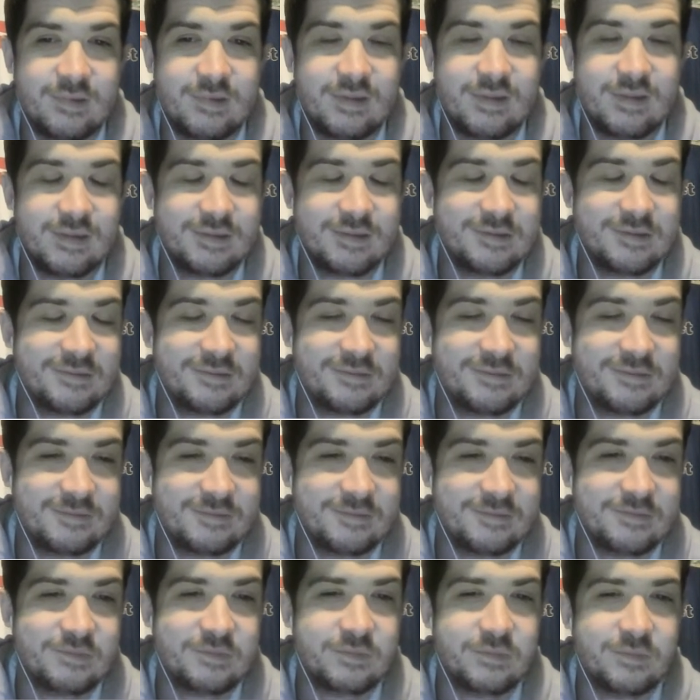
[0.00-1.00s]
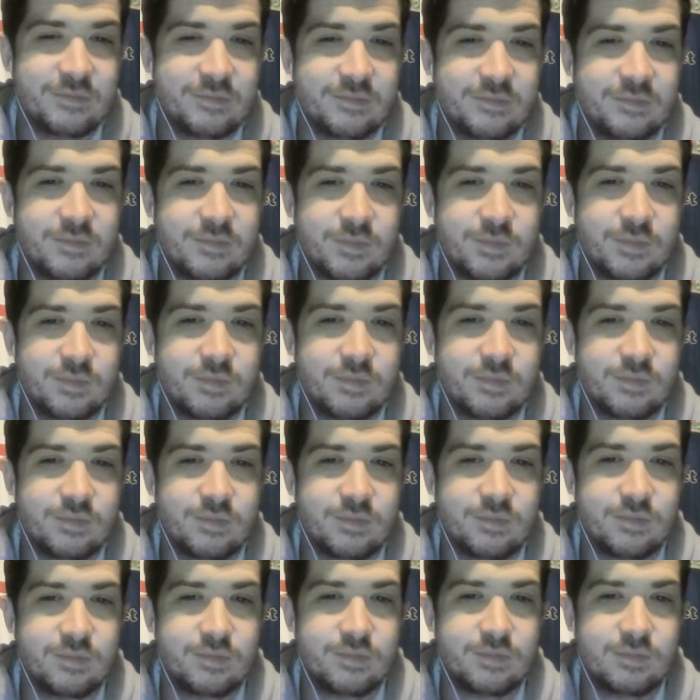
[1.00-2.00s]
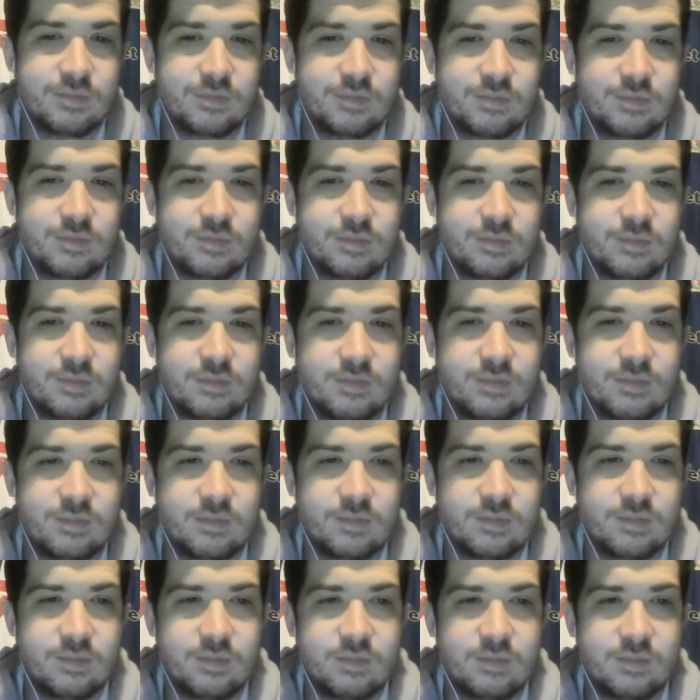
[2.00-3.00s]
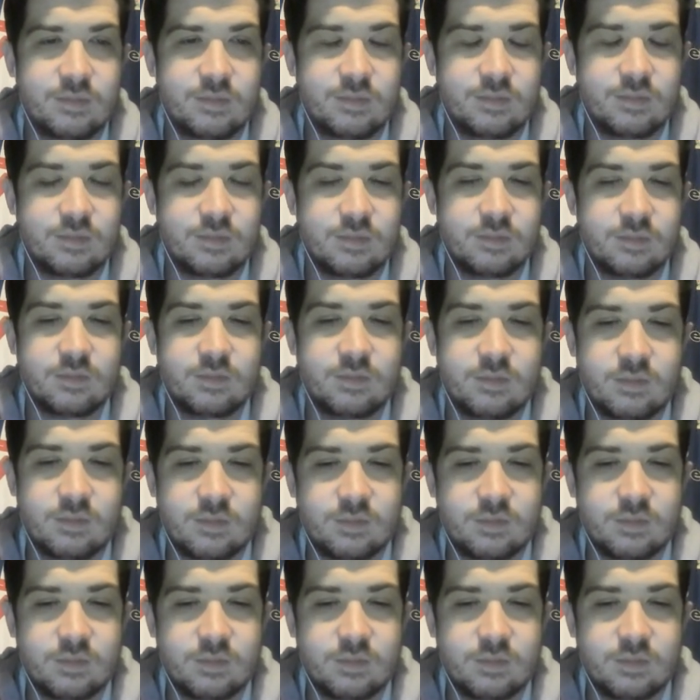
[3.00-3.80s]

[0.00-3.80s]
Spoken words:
No words are spoken by the person on screen.